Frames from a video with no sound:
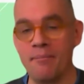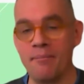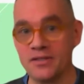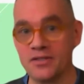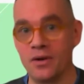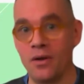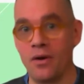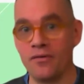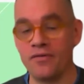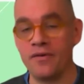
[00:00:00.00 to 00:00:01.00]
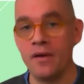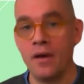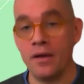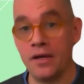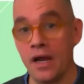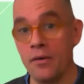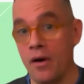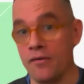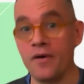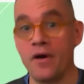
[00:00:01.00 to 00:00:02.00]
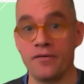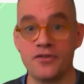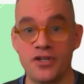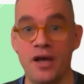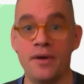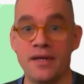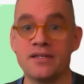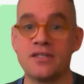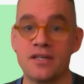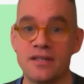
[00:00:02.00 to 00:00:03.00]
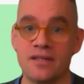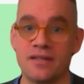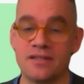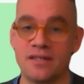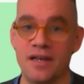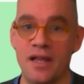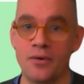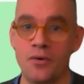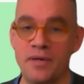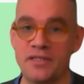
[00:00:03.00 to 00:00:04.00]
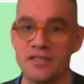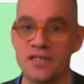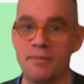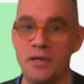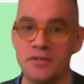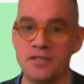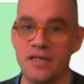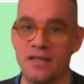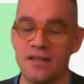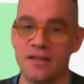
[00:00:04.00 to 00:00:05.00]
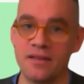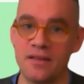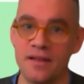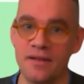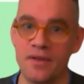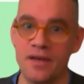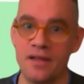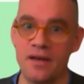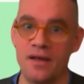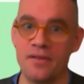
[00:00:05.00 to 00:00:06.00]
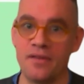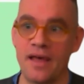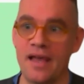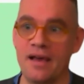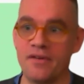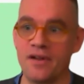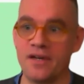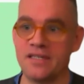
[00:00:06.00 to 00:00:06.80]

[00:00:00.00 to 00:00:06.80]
mantle of showing to the local business community that that they have an